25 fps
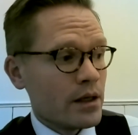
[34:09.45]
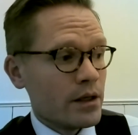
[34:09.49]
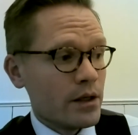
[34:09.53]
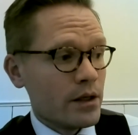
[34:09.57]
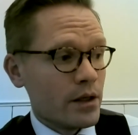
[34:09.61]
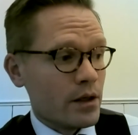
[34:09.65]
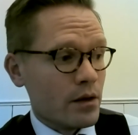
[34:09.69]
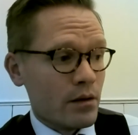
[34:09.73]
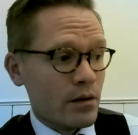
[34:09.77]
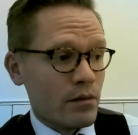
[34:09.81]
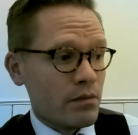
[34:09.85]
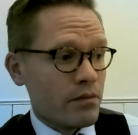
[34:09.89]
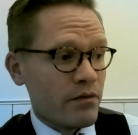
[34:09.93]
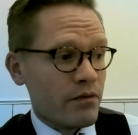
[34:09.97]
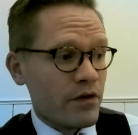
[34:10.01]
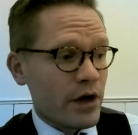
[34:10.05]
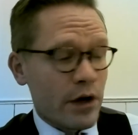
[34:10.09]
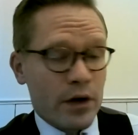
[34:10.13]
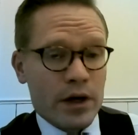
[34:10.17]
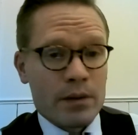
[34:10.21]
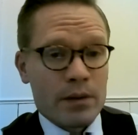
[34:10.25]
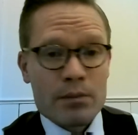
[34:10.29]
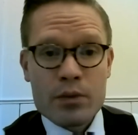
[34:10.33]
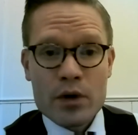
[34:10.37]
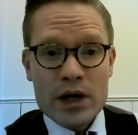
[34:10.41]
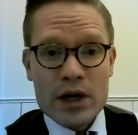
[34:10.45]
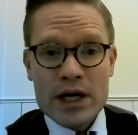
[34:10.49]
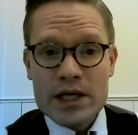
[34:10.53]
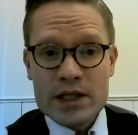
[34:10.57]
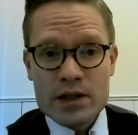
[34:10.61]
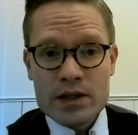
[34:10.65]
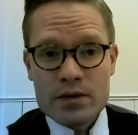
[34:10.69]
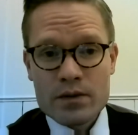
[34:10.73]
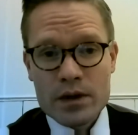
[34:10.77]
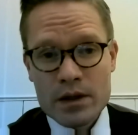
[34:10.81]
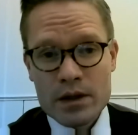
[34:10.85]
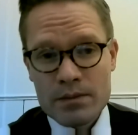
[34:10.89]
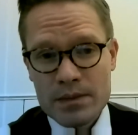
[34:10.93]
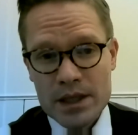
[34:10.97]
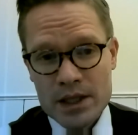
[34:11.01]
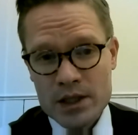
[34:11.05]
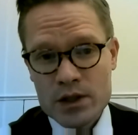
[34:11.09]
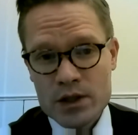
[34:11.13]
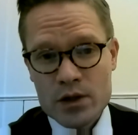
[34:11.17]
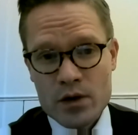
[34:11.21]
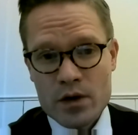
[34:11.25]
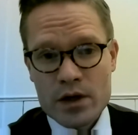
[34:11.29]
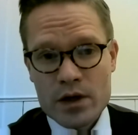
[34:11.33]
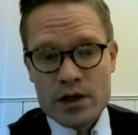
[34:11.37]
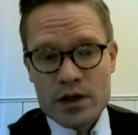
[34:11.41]
you know, very impressed with the
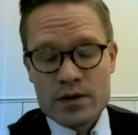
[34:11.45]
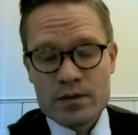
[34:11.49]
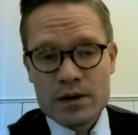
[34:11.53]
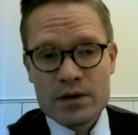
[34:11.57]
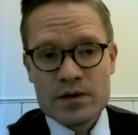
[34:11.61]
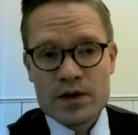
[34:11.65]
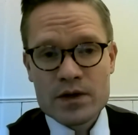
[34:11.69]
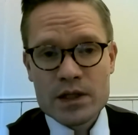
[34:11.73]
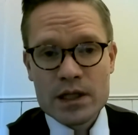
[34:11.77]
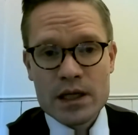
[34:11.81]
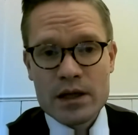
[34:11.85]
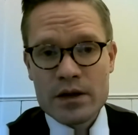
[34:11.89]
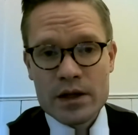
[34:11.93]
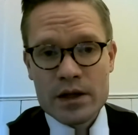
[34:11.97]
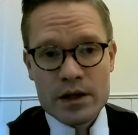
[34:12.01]
best journalism we've seen.